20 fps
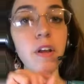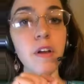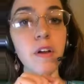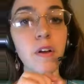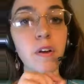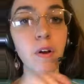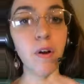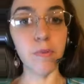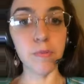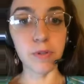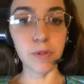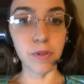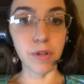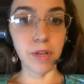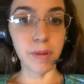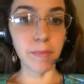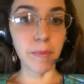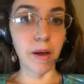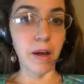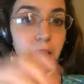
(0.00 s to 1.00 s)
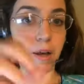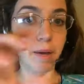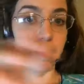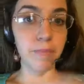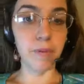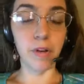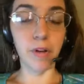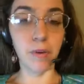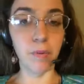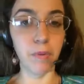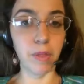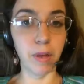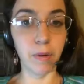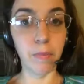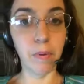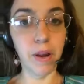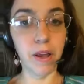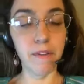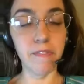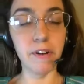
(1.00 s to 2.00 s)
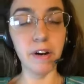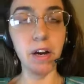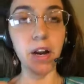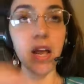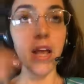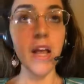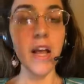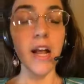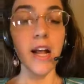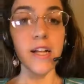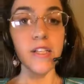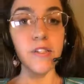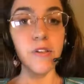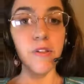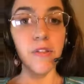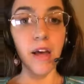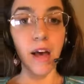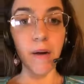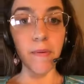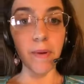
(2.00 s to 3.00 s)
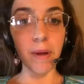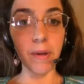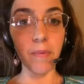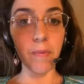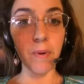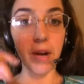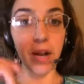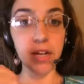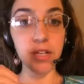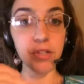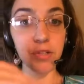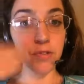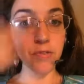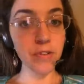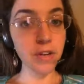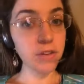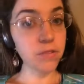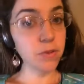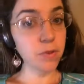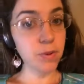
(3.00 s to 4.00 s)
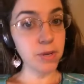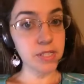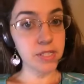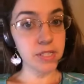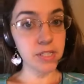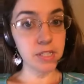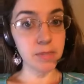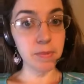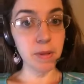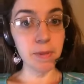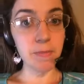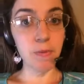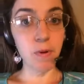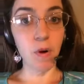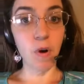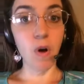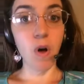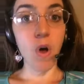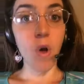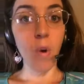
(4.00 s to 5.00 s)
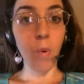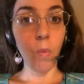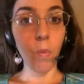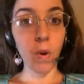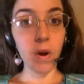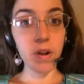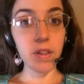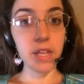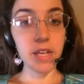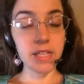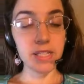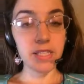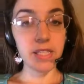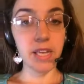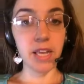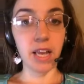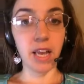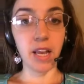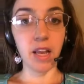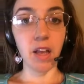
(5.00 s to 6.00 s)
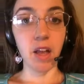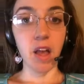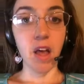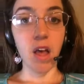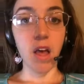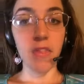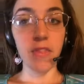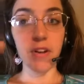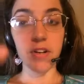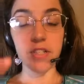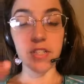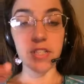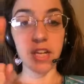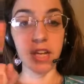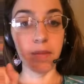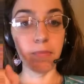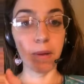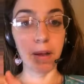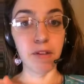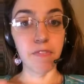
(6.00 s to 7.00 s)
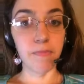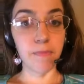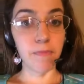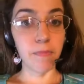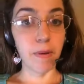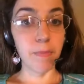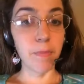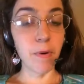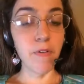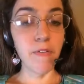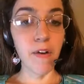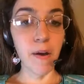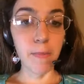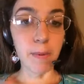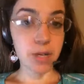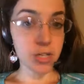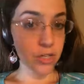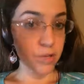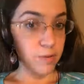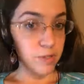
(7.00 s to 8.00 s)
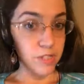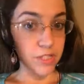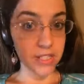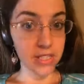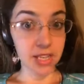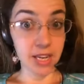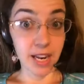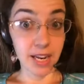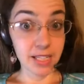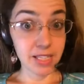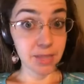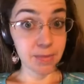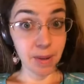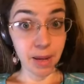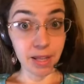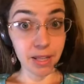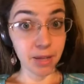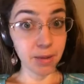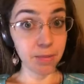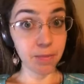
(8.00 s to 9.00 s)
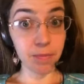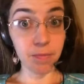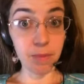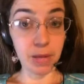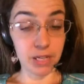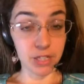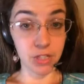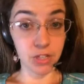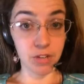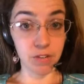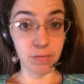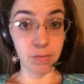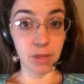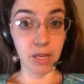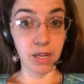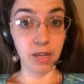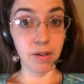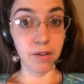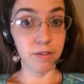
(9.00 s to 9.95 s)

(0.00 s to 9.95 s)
homeschooling mom, like whatever. And so that way, when I do friend request these people, what are they seeing? They're seeing my profile picture, which is a nice smiling picture of me,